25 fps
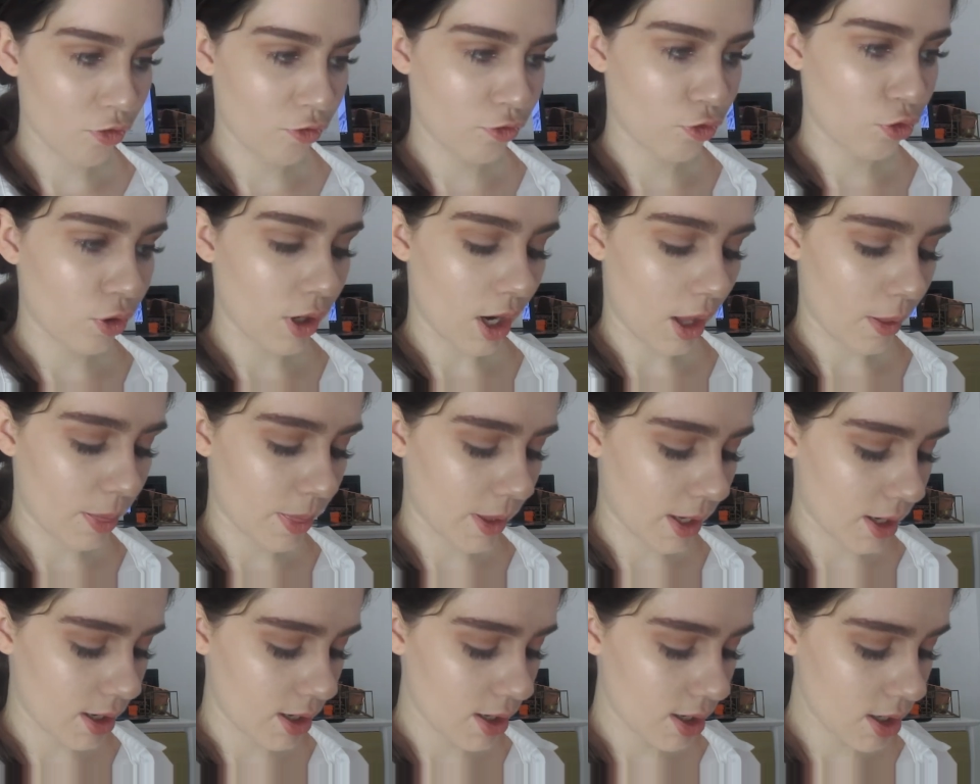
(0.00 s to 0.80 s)
fallout
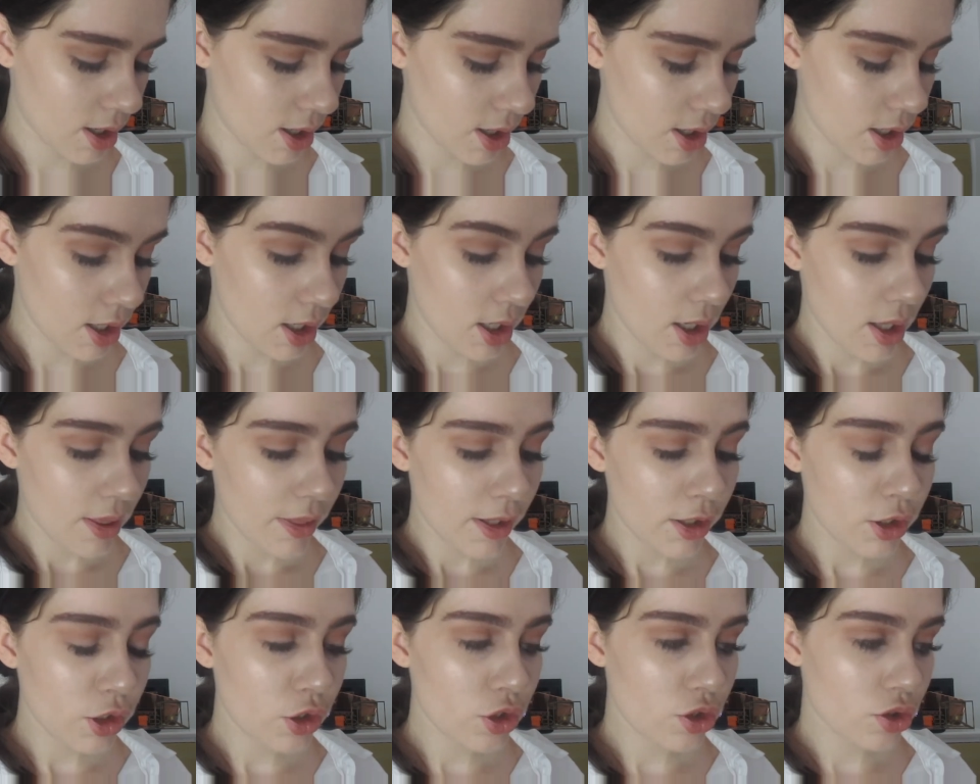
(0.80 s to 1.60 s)
than
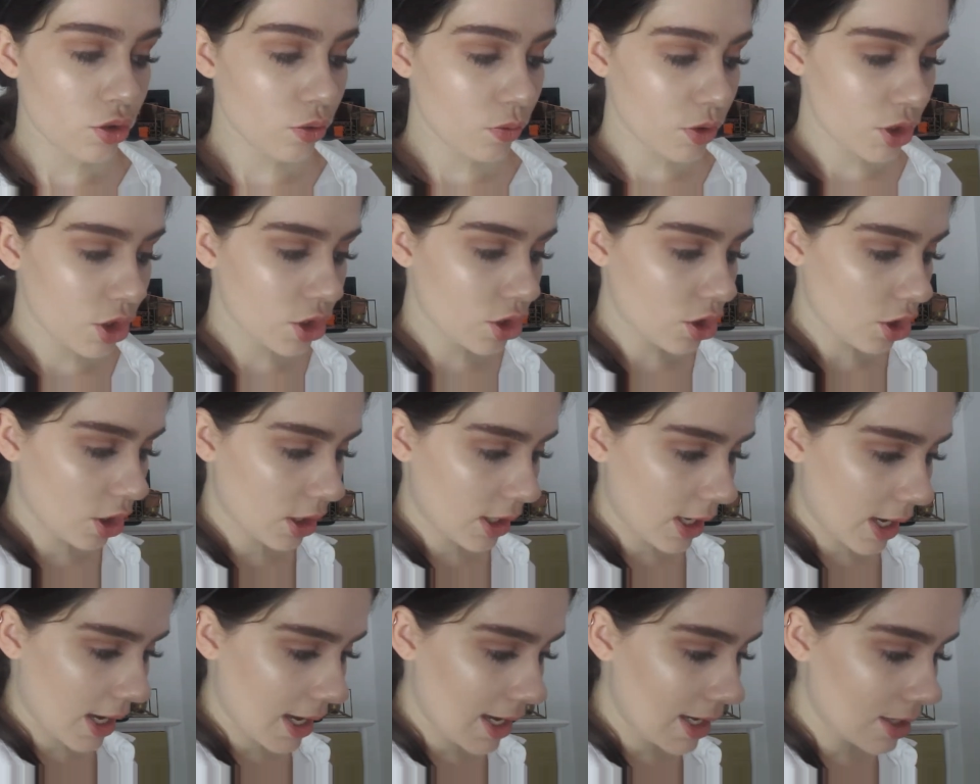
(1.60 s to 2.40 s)
usual, which is
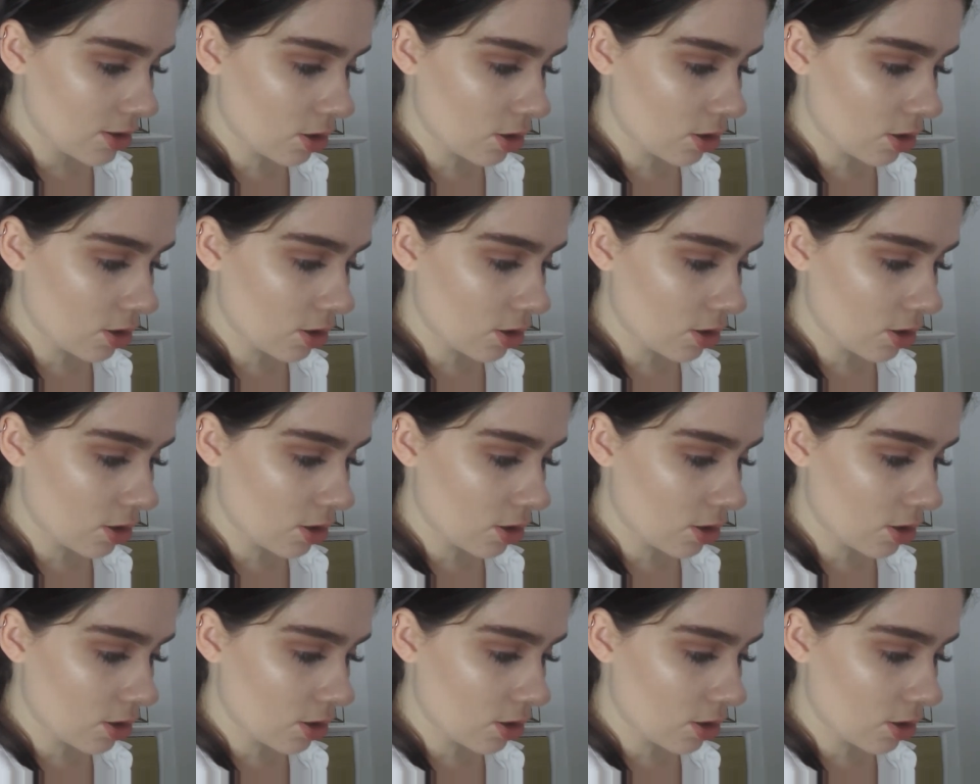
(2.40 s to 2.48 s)
okay.